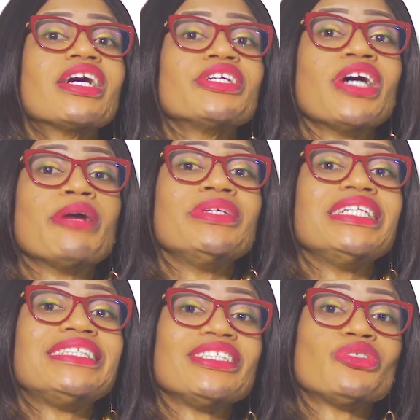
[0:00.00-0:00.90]
your
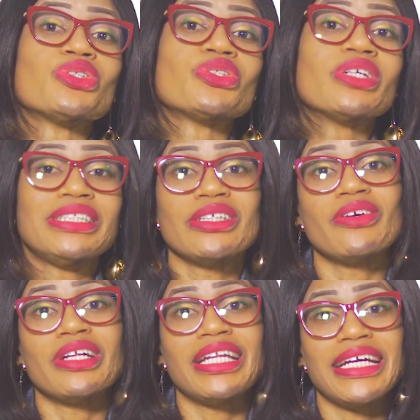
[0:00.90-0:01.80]
ability to study
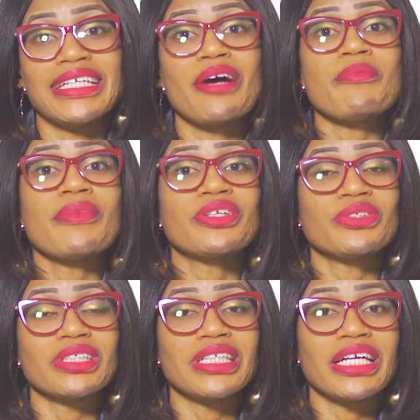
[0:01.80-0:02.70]
online and make
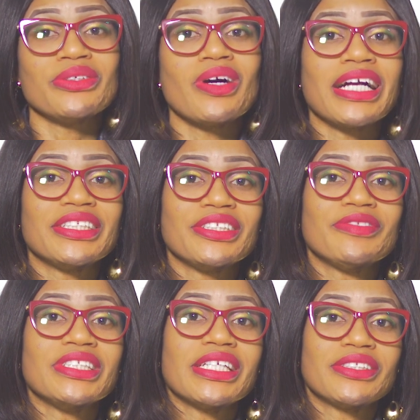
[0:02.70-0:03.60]
sure that you
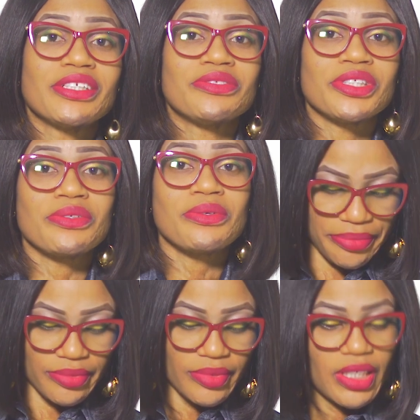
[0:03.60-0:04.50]
achieve the necessary goal.
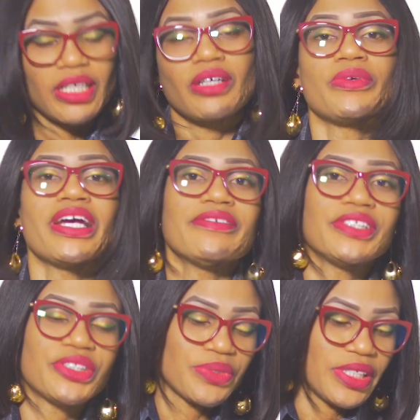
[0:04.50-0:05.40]
We have
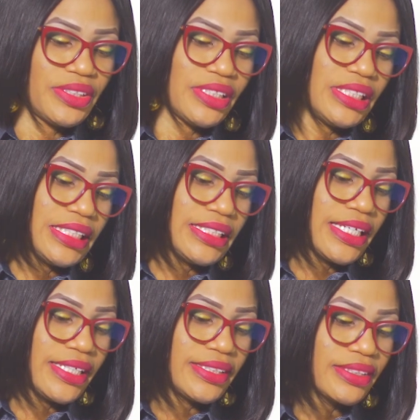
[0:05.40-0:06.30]
this question that
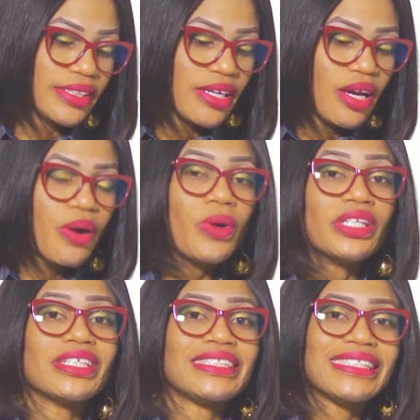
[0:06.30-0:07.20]
says,
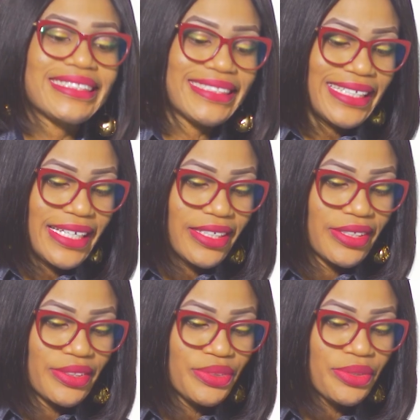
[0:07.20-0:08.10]
what does it take
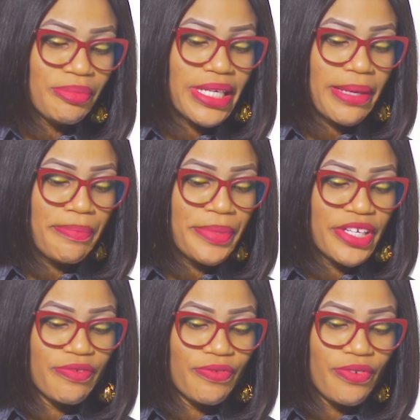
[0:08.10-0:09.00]
to be a
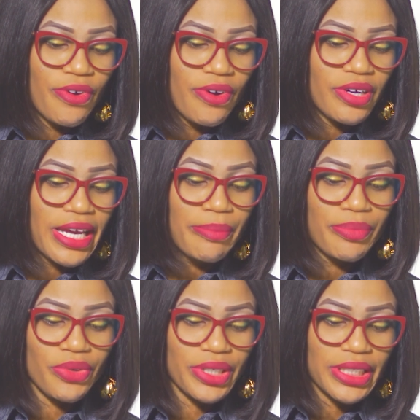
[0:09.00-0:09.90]
Big Four
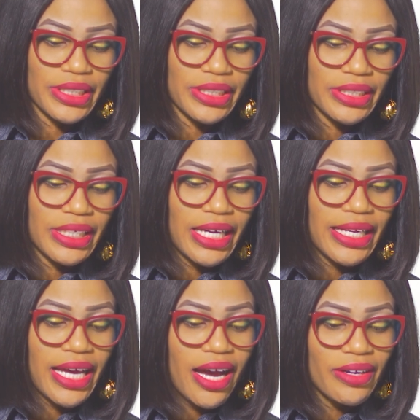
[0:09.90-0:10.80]
employee,
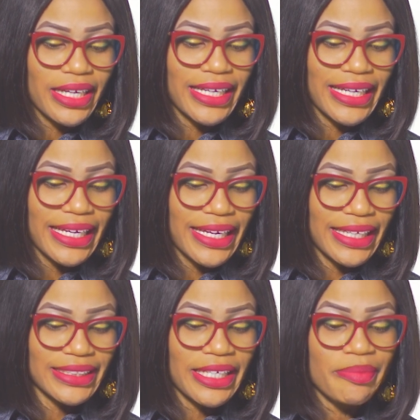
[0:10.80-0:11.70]
and how can I
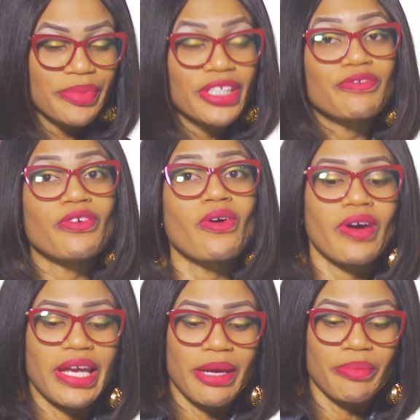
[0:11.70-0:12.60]
get a Big Four
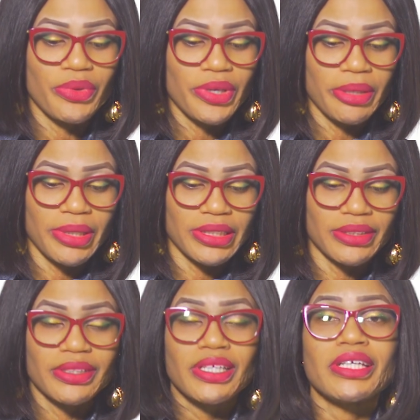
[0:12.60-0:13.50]

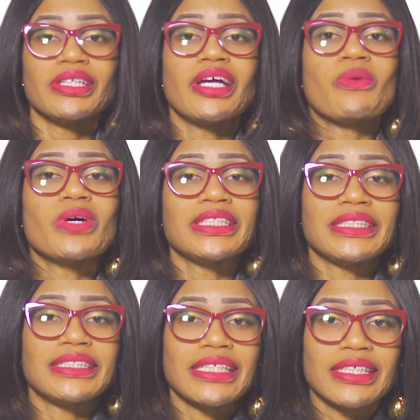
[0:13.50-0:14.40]
employment? Now, what
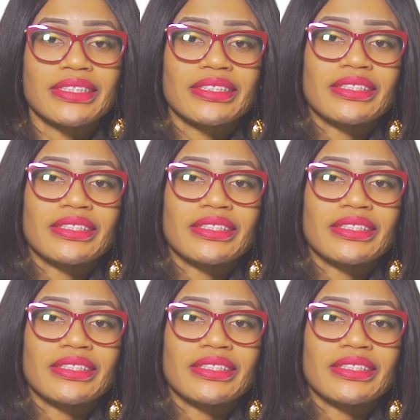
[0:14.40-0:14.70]
it takes: